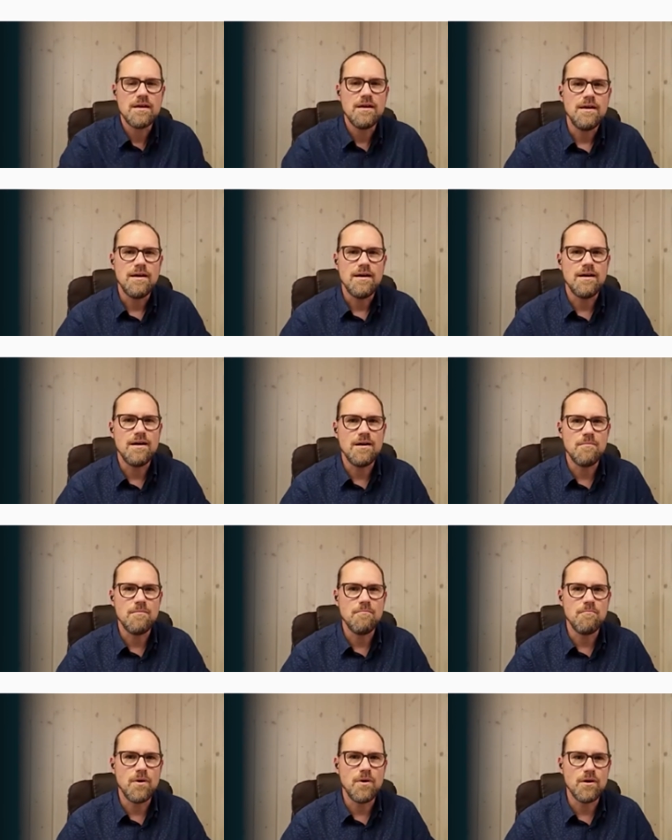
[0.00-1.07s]

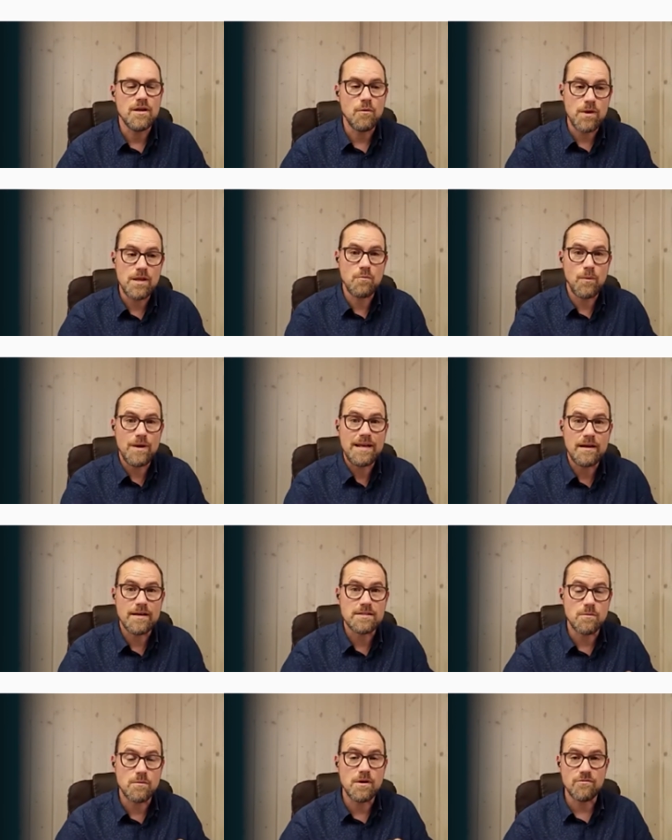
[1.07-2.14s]
But we'd like to
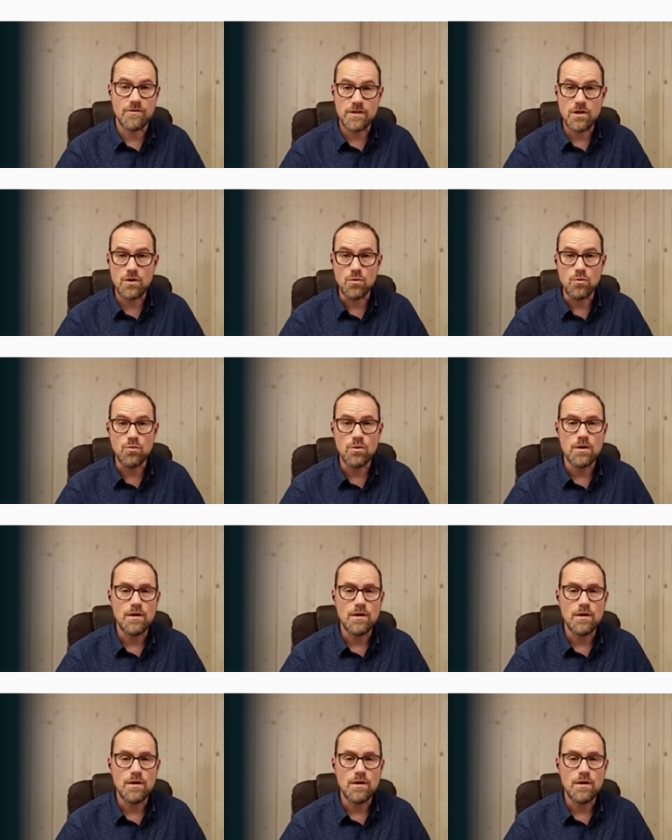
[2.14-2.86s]
work for you.